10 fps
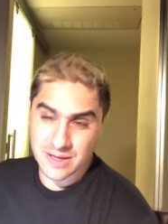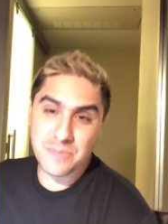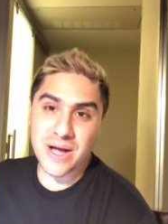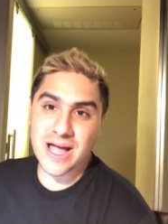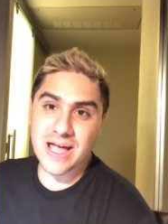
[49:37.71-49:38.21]

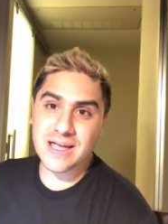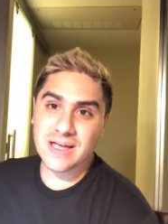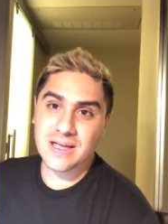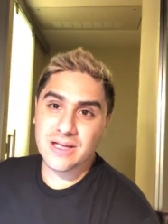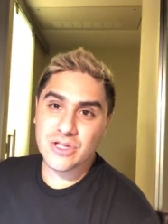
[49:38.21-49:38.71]
by
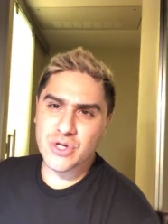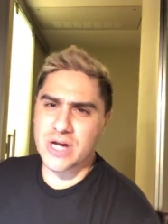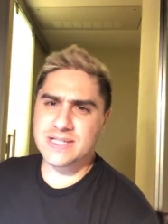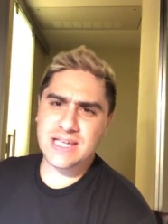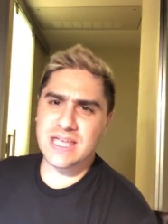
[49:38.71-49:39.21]
trying
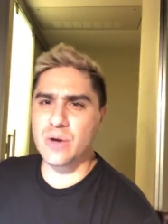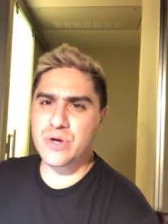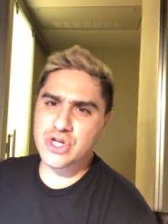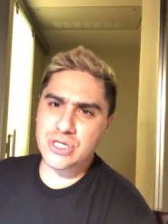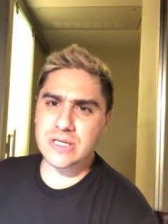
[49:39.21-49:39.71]
to say that we
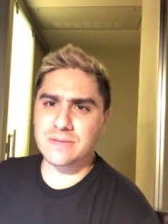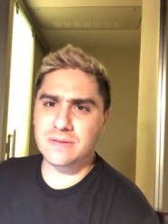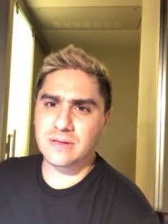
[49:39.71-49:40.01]
shouldn't